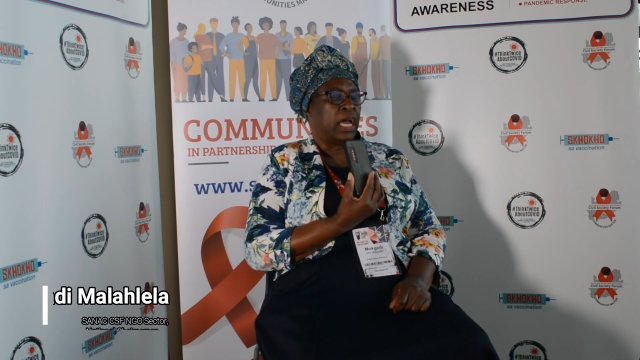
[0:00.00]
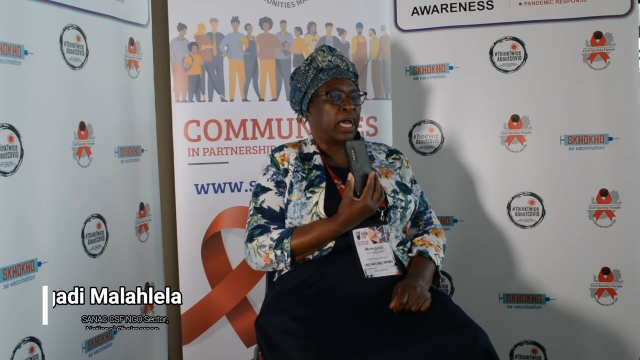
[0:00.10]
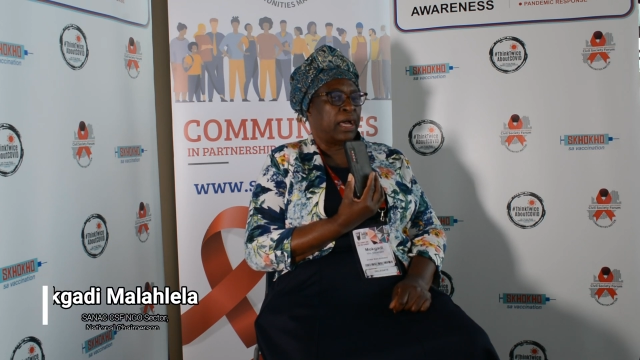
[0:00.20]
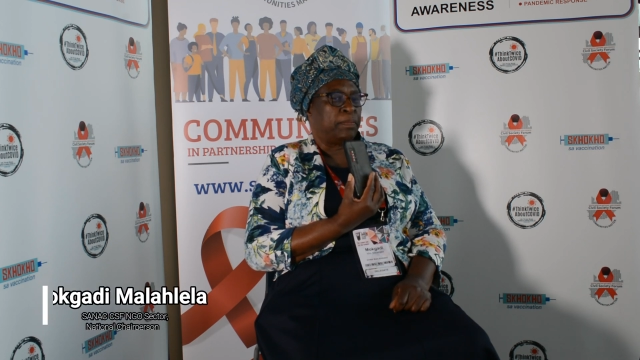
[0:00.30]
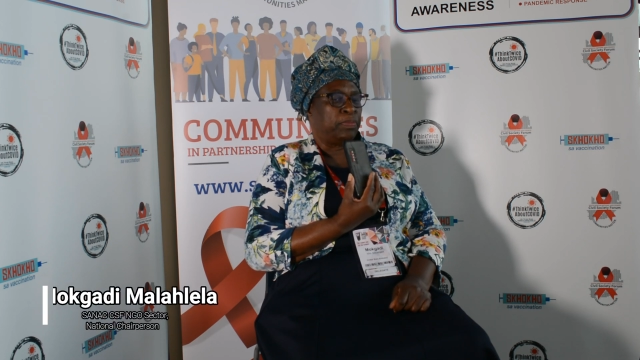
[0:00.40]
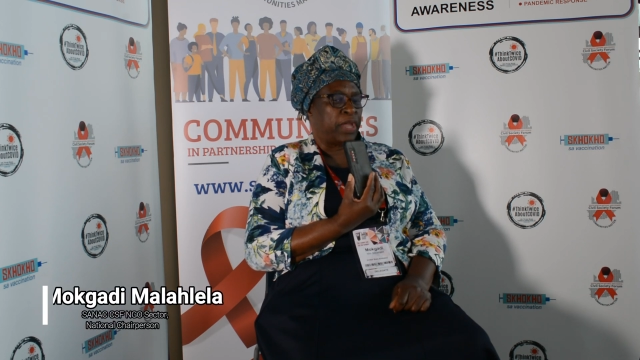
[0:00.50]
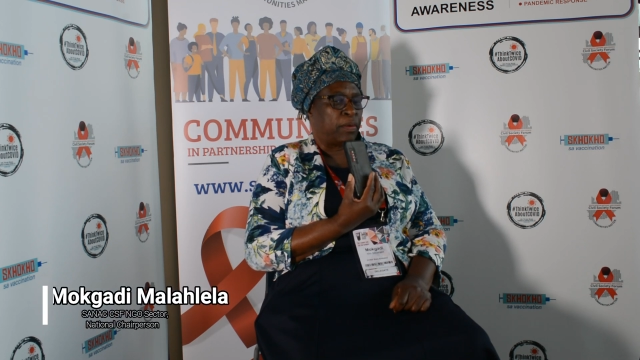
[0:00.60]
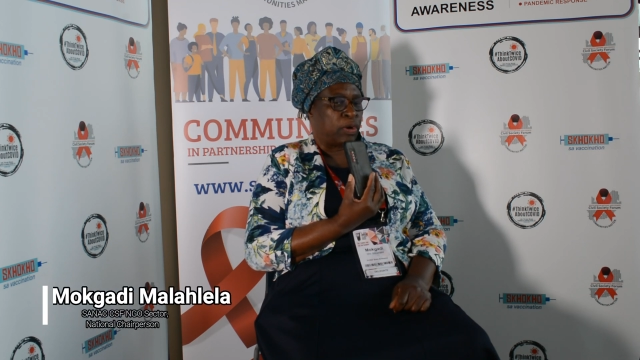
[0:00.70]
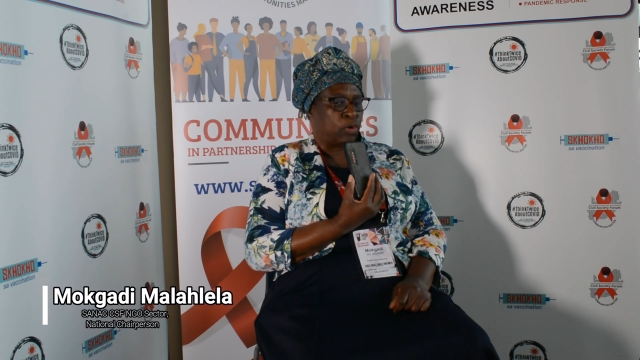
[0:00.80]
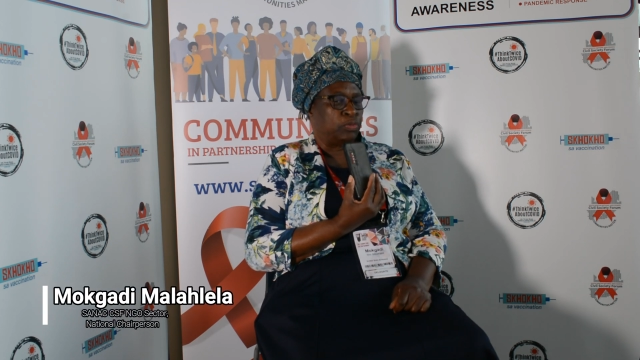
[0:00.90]
um,
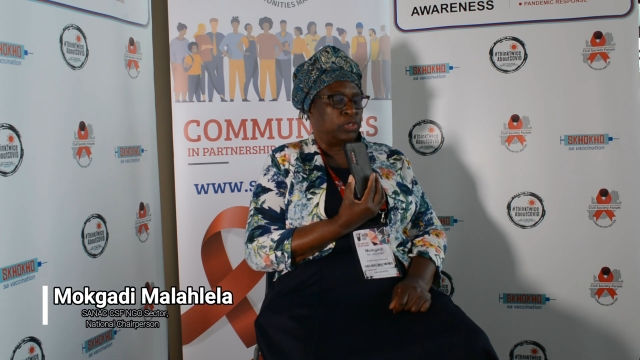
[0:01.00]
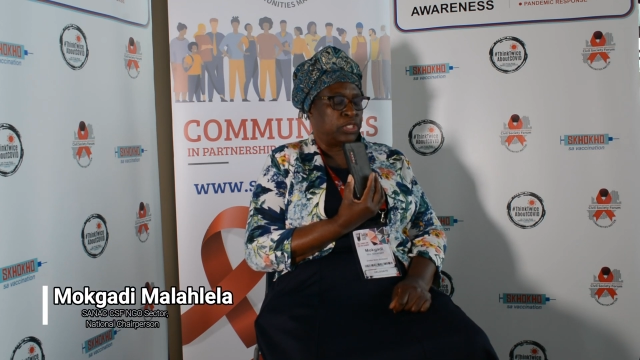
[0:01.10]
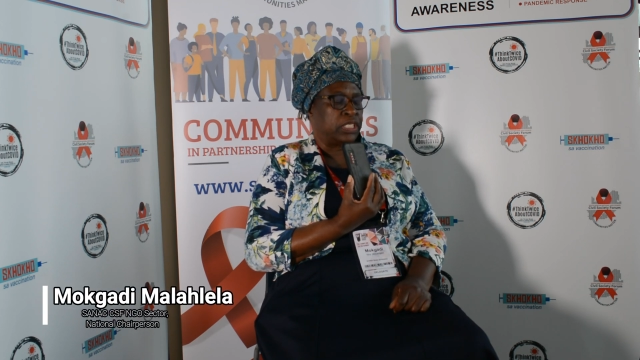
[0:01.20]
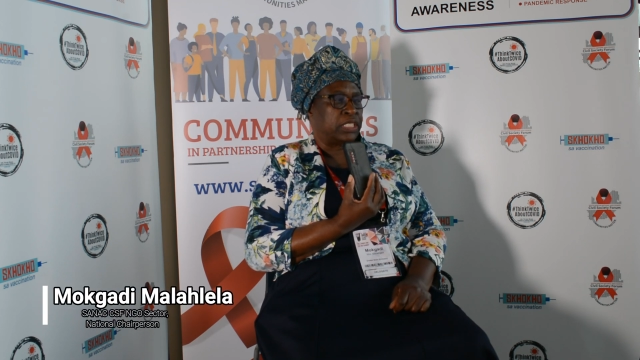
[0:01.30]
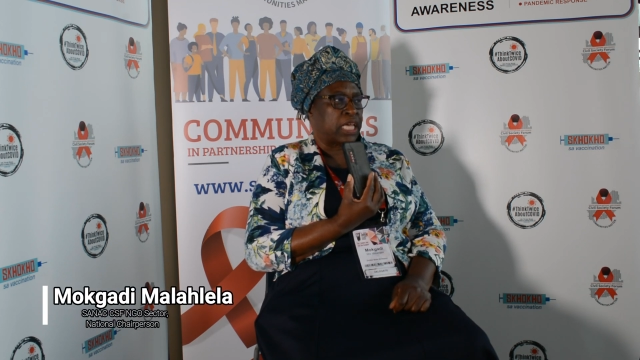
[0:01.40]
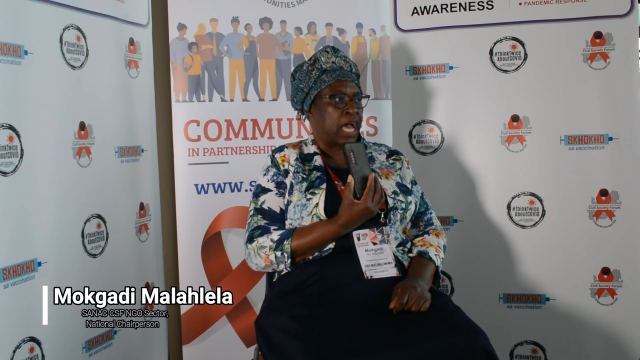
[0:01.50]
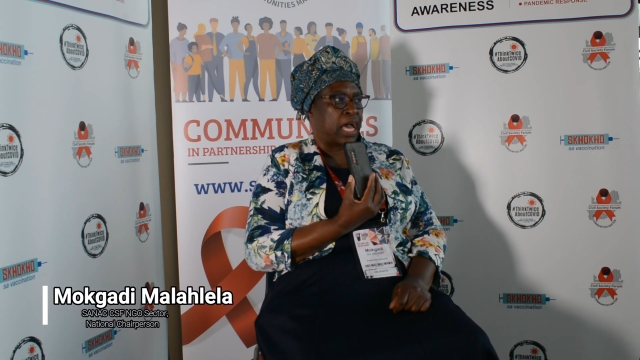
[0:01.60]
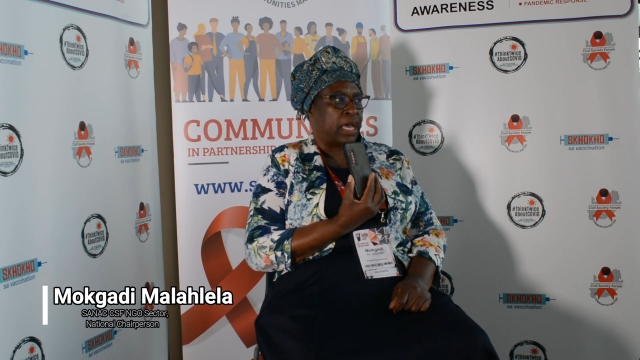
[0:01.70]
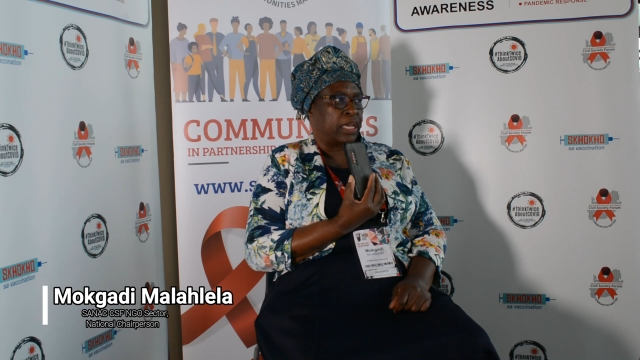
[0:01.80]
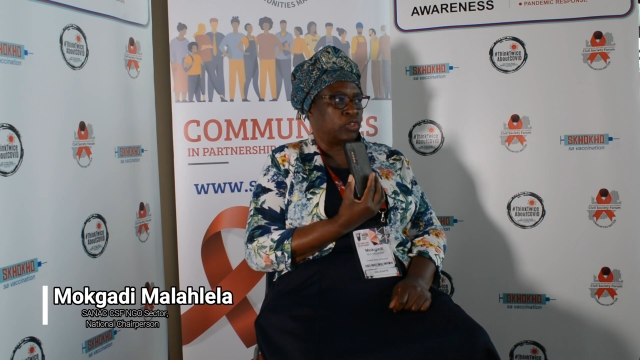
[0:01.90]
our communities
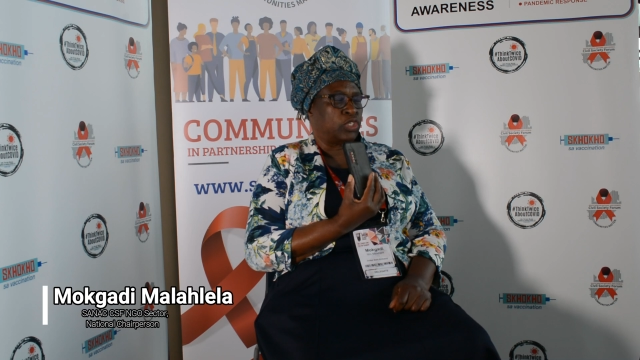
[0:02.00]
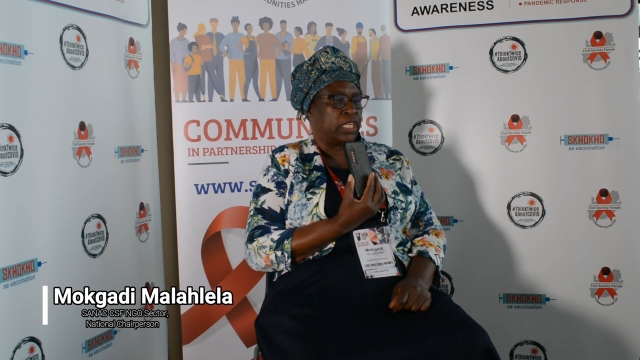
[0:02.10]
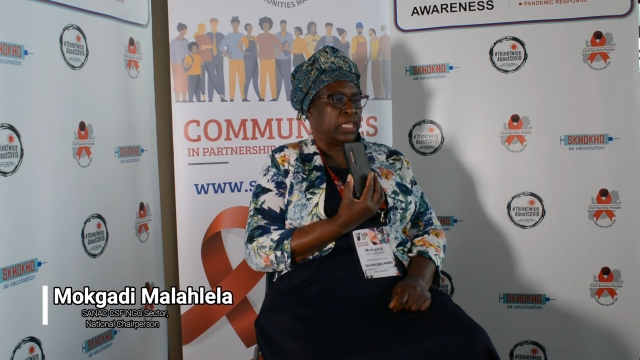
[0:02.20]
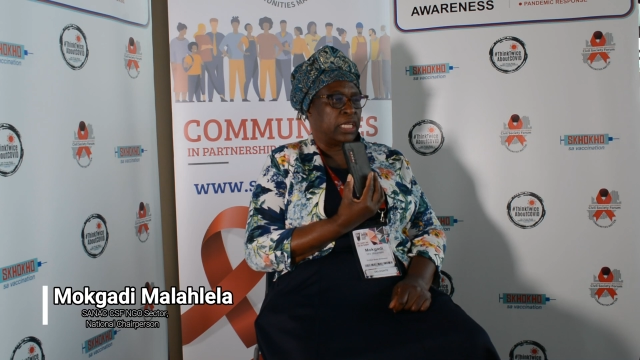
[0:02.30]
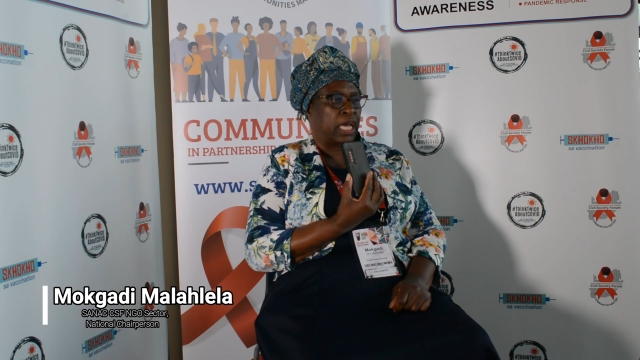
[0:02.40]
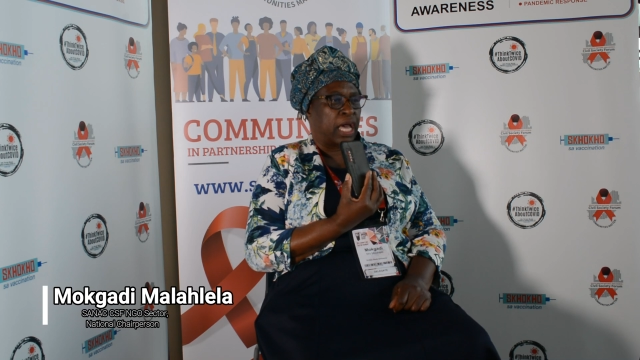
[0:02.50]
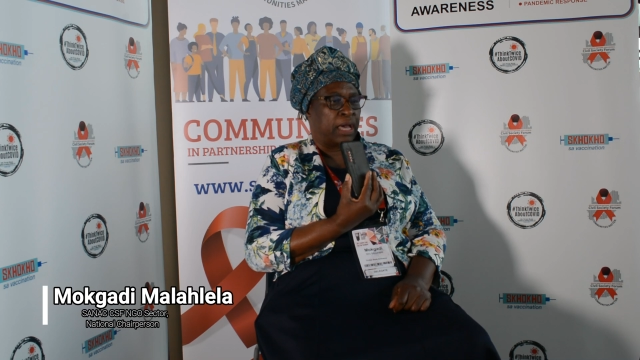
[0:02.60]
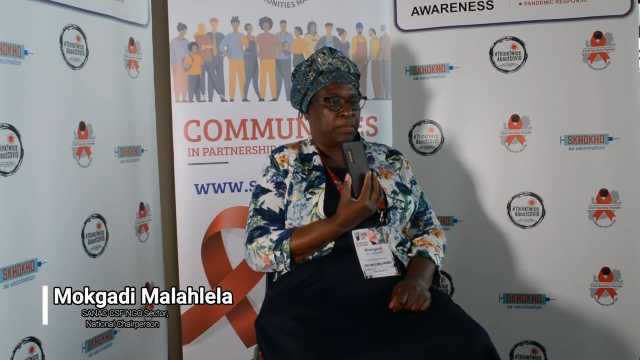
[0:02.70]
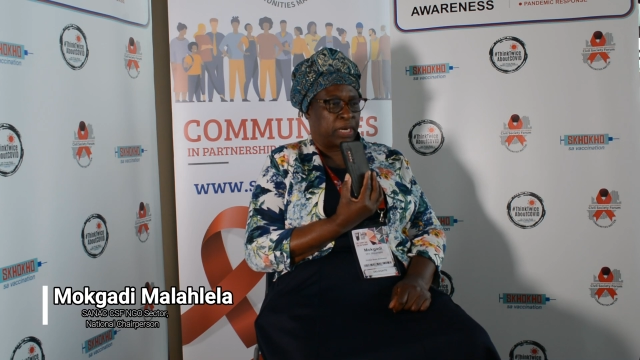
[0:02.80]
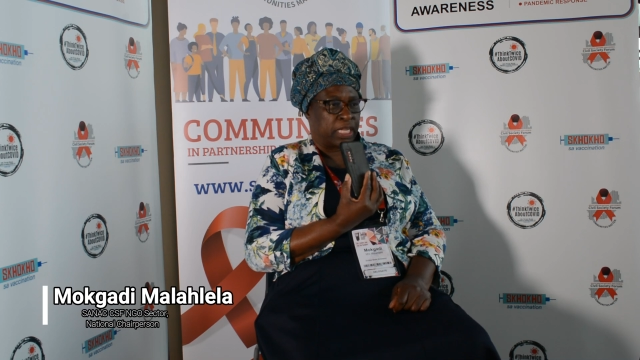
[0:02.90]
are actually uh,